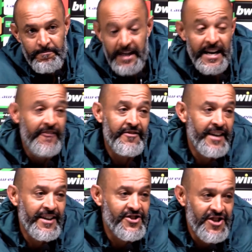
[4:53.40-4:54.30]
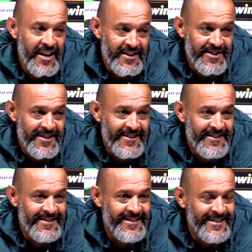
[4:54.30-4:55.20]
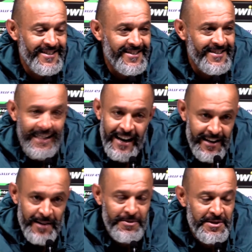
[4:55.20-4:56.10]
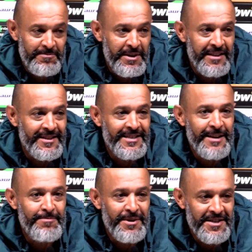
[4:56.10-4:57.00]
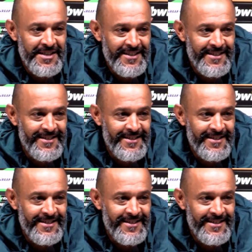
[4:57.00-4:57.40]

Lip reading: and nothing has changed. And I keep being the same person.